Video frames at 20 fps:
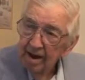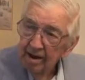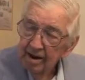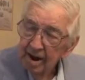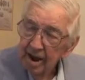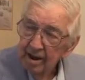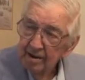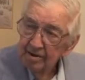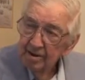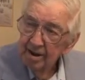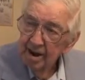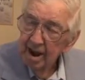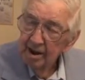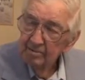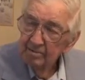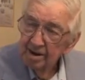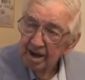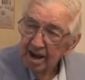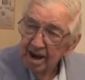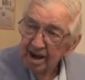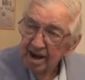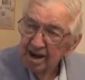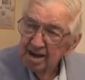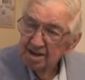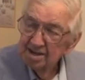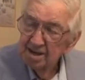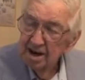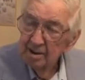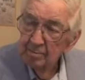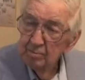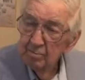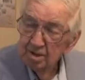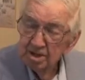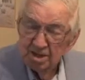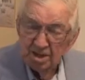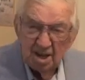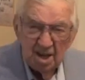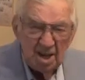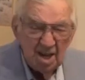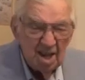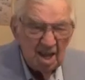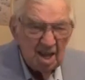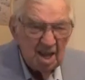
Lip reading: And his name was,